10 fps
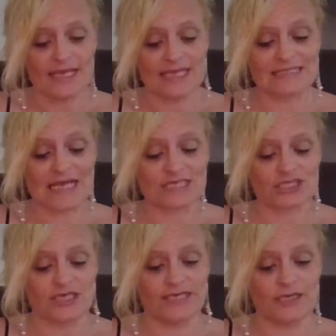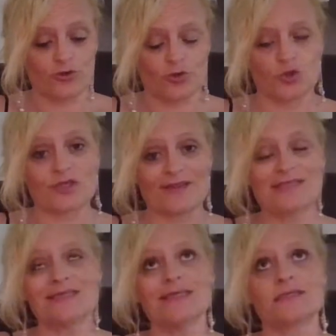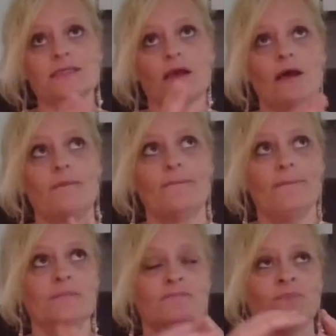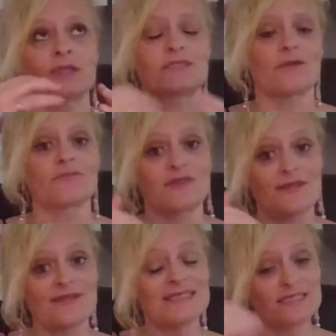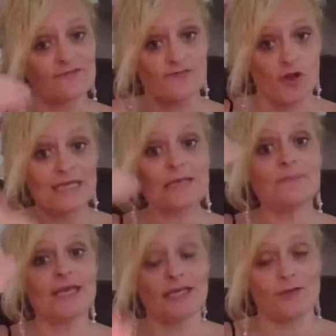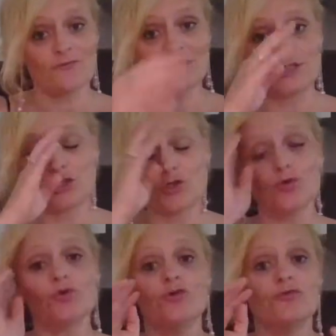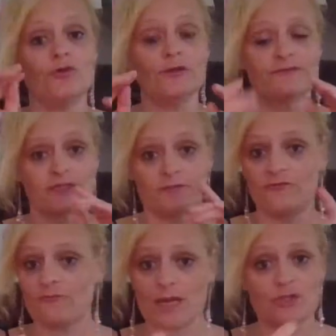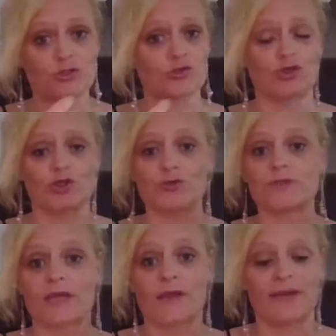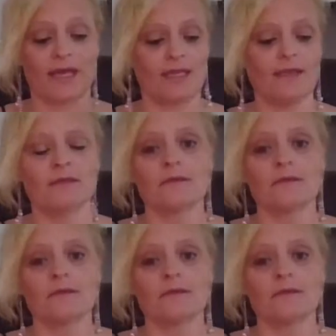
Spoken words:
is actually good. This is something that is divinely being given to you. You've paid your dues, okay?